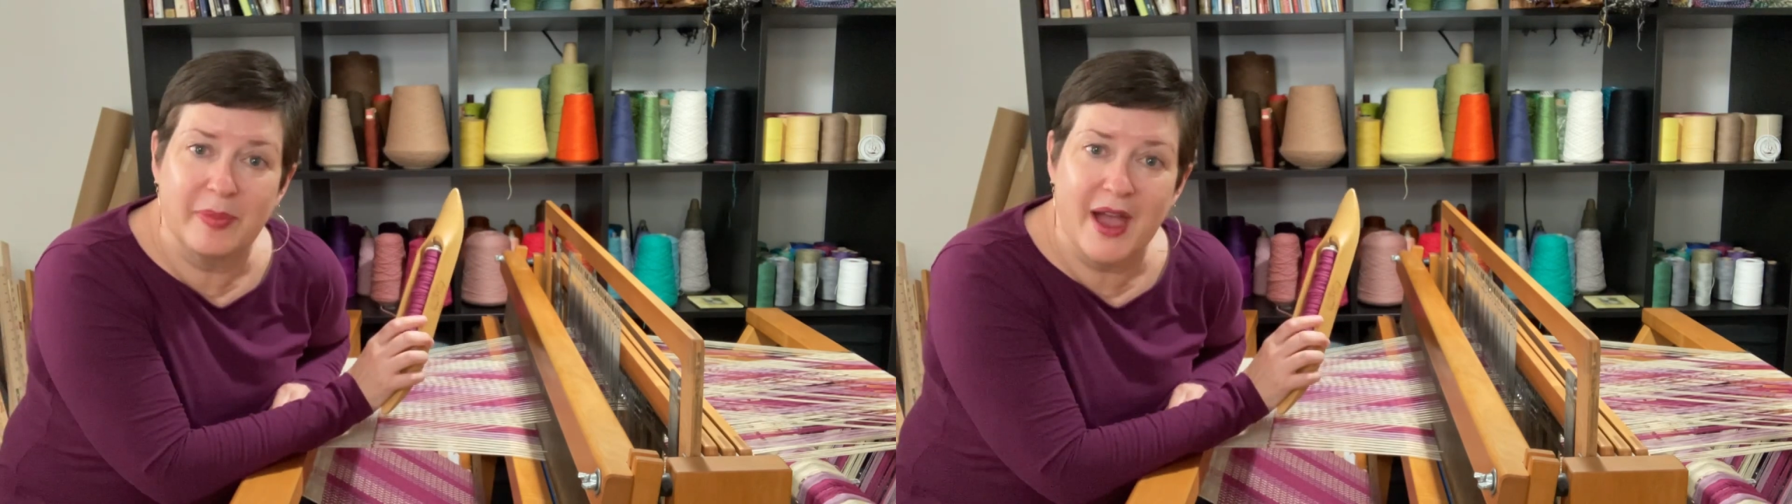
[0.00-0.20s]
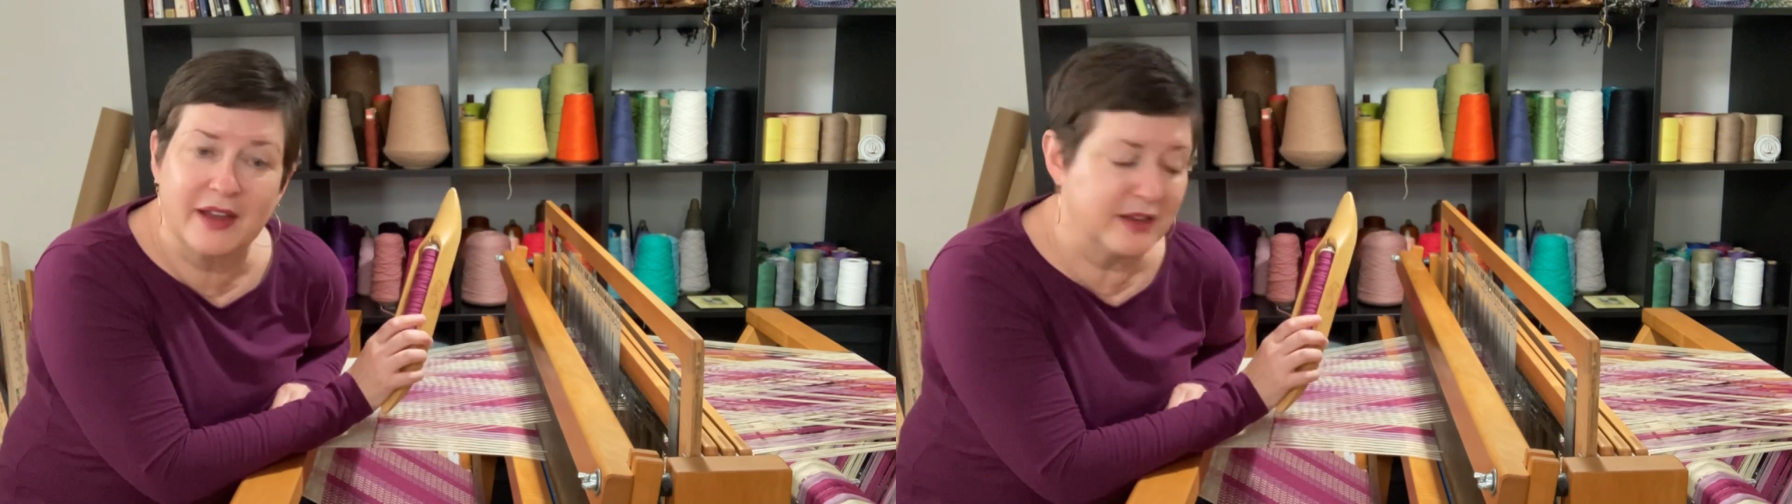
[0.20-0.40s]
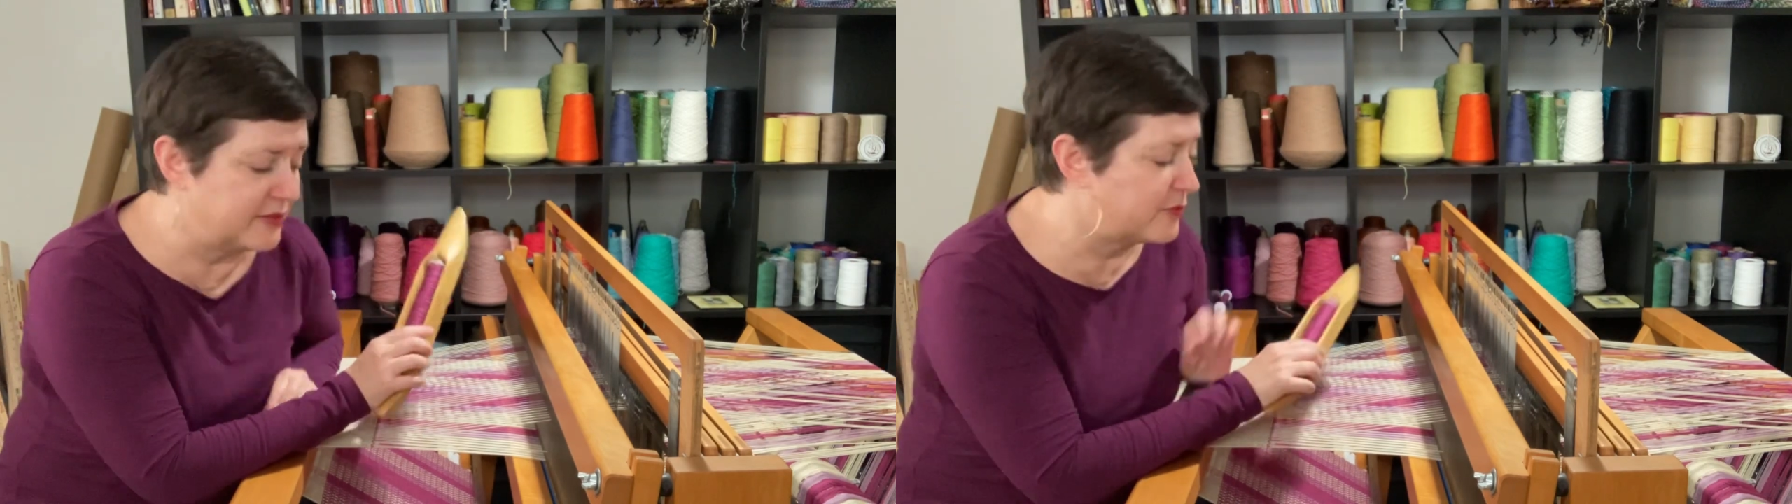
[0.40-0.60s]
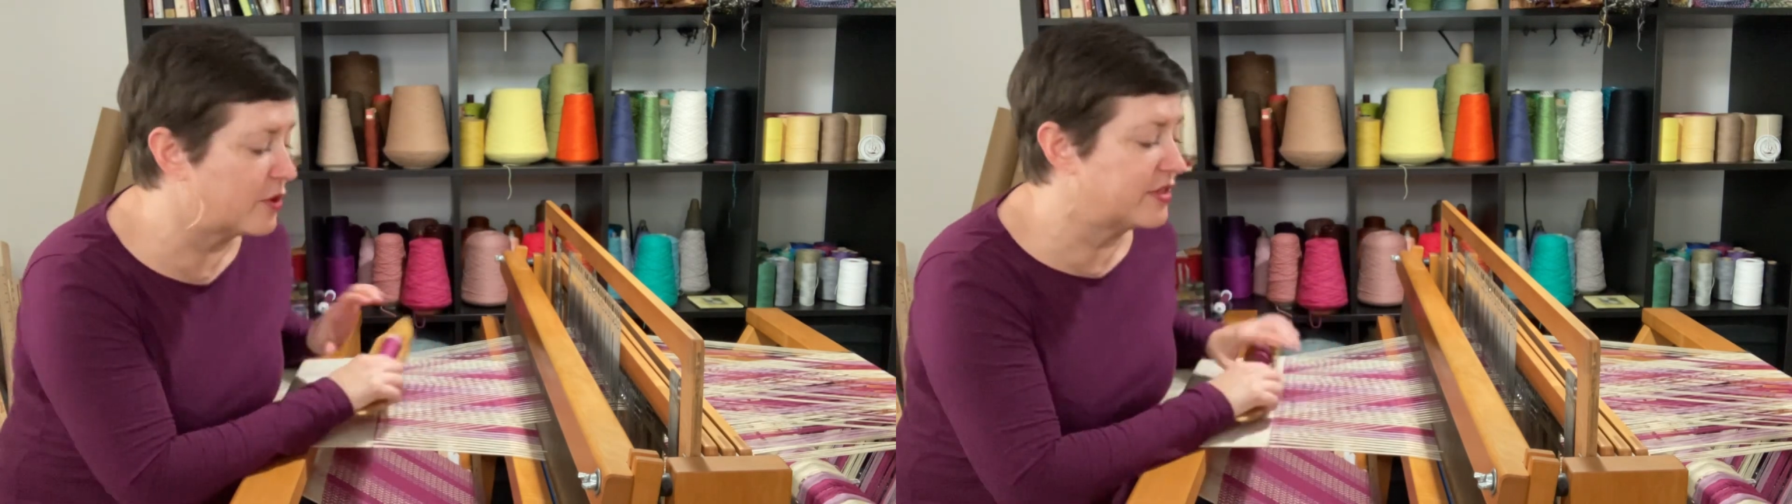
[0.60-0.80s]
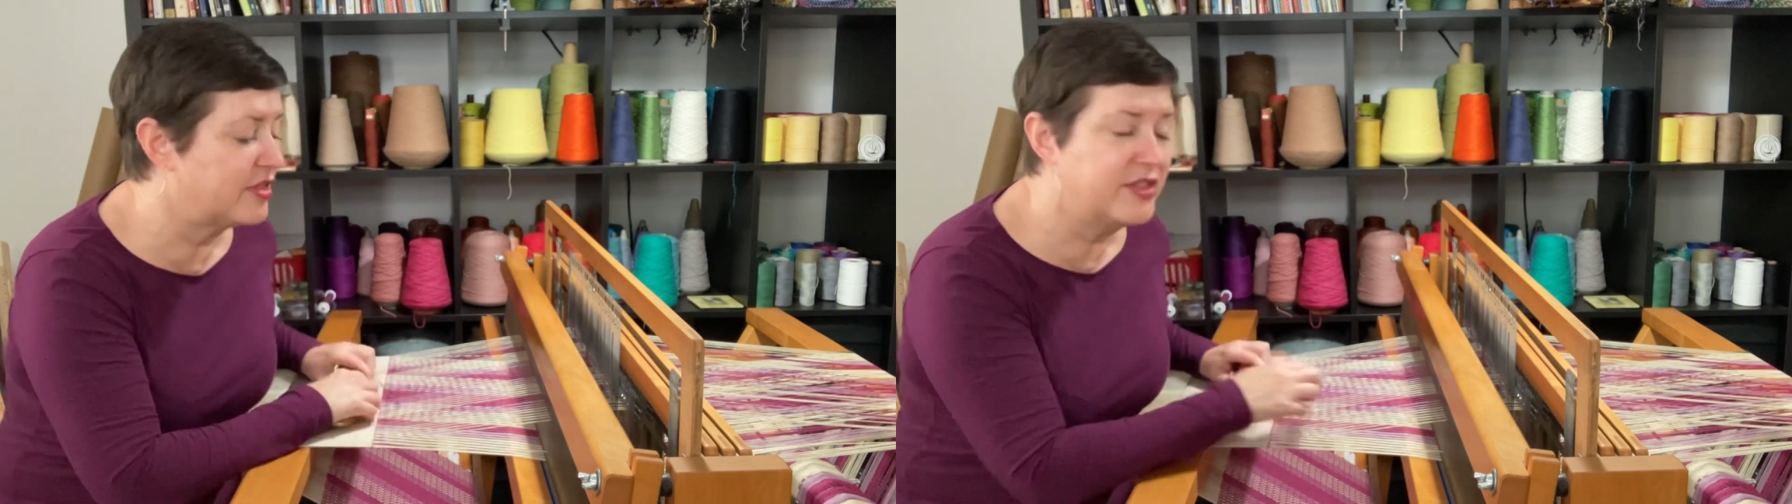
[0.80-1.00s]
back and forth.